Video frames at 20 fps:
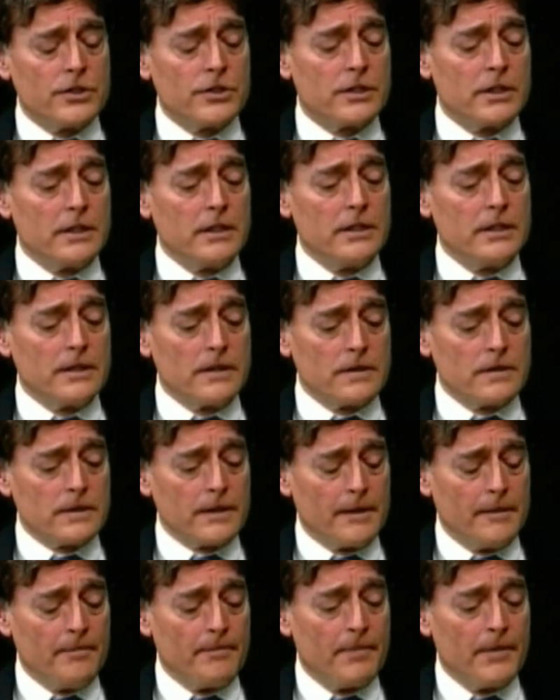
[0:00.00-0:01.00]
She is,
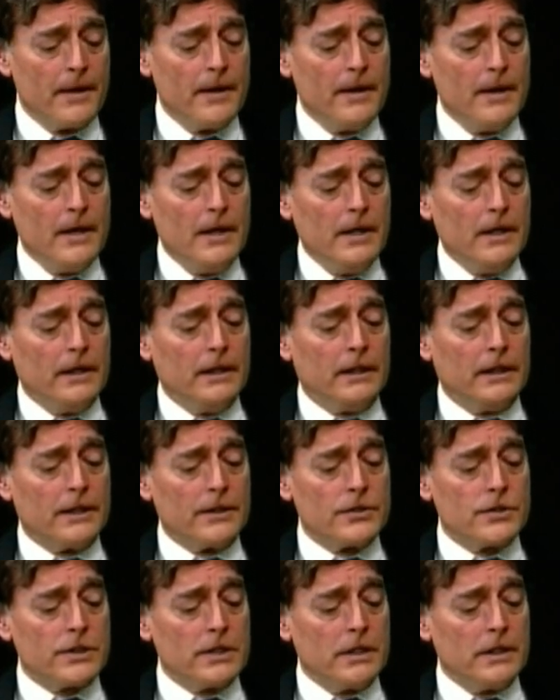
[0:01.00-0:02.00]
um,
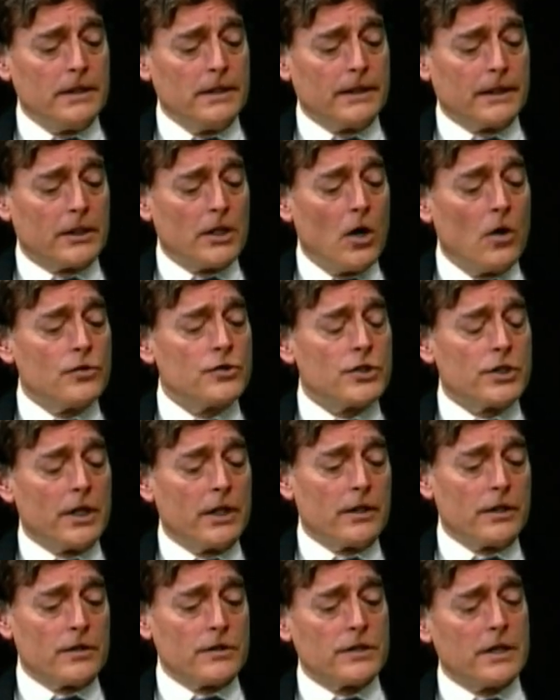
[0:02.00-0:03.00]
uh, she uh,
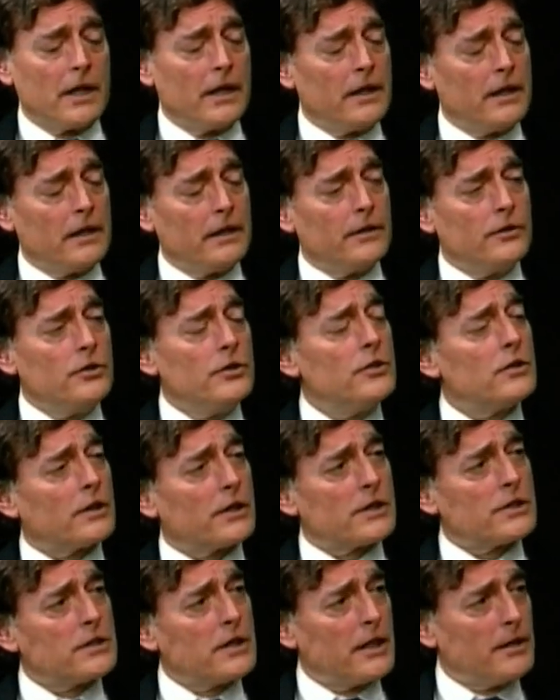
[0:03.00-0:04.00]
co-chairs a New
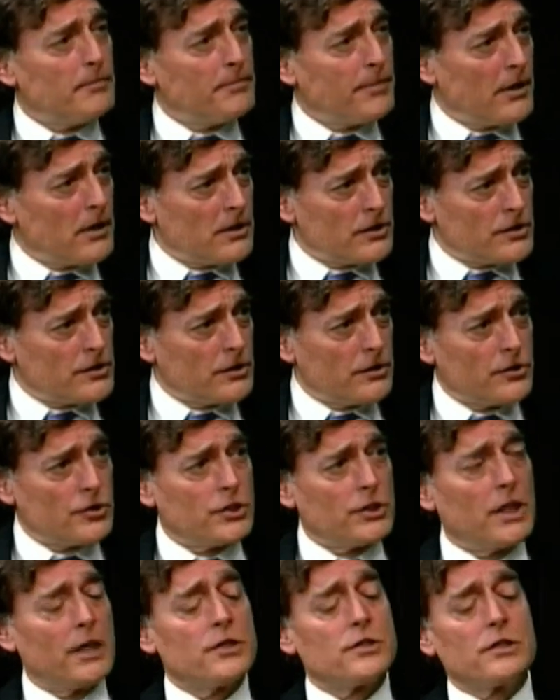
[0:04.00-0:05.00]
York State Bar
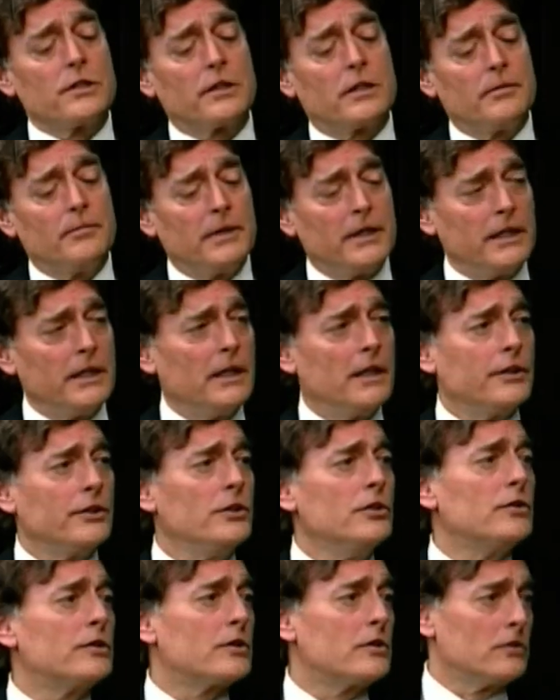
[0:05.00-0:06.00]
Association right. committee on
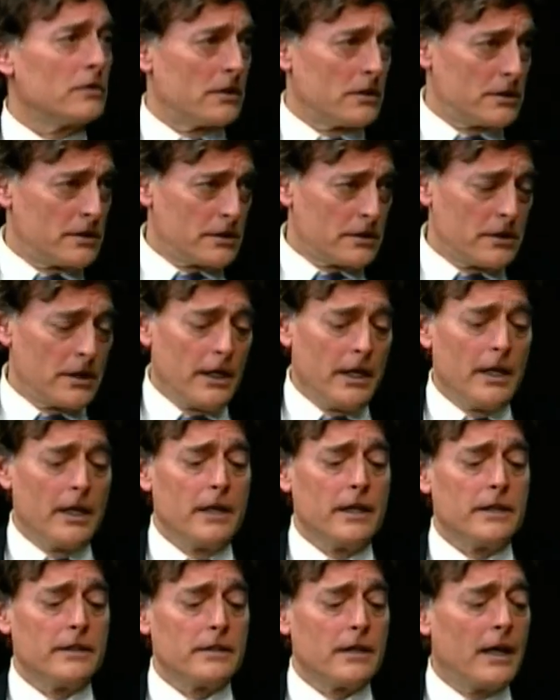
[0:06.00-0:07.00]
youth courts,
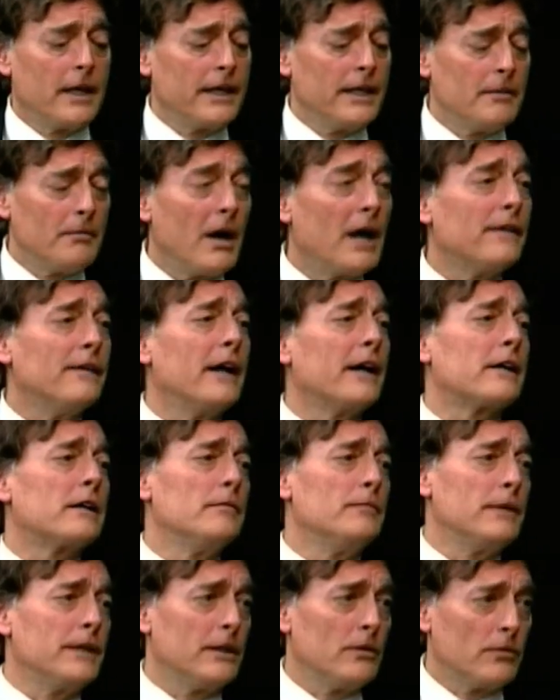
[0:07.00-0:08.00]
yeah. and I am on that
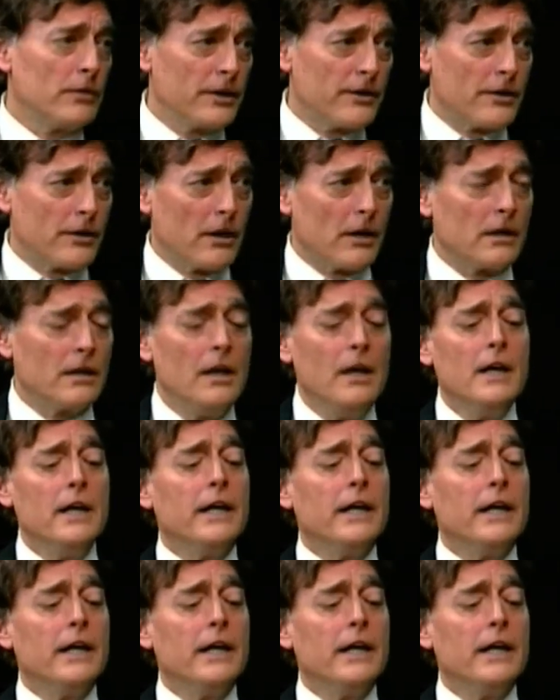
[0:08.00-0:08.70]
committee with her.